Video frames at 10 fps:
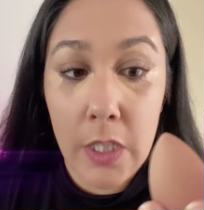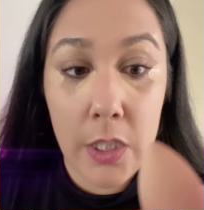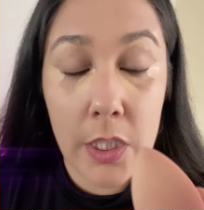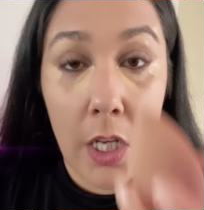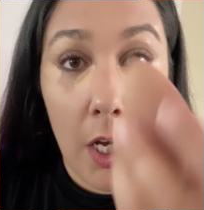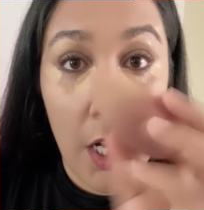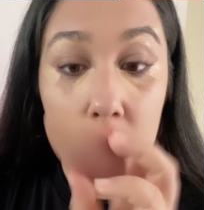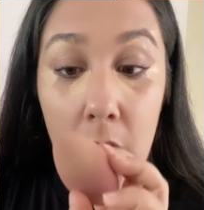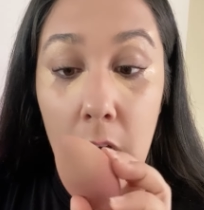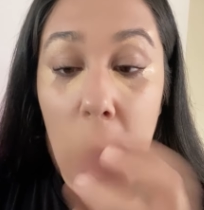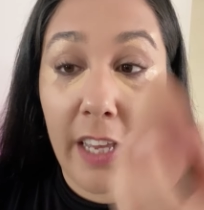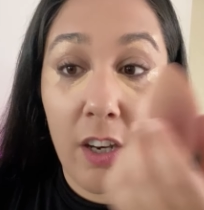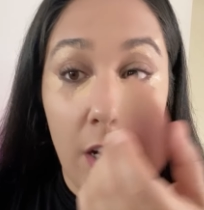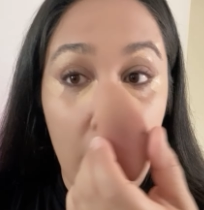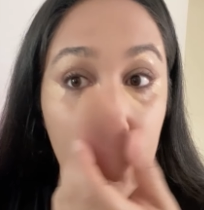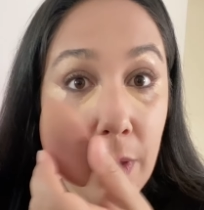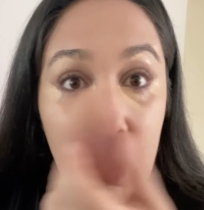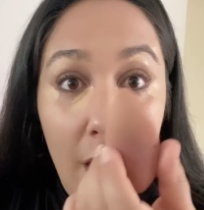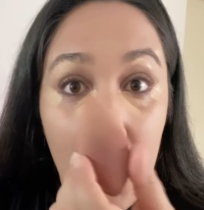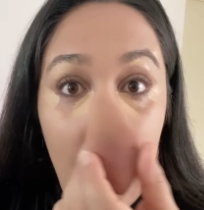So I go with
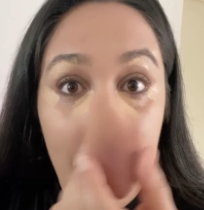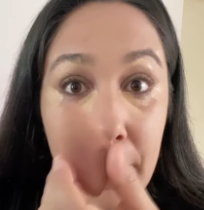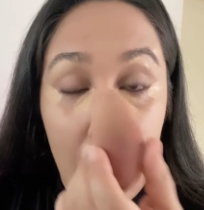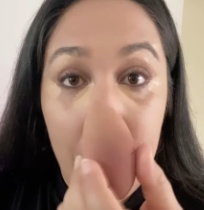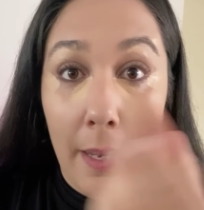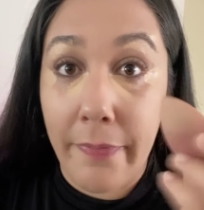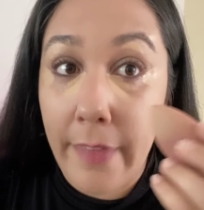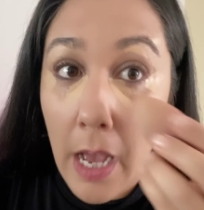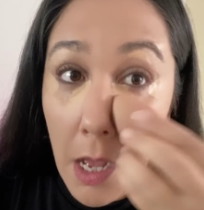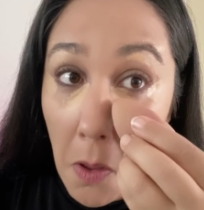a beauty blender,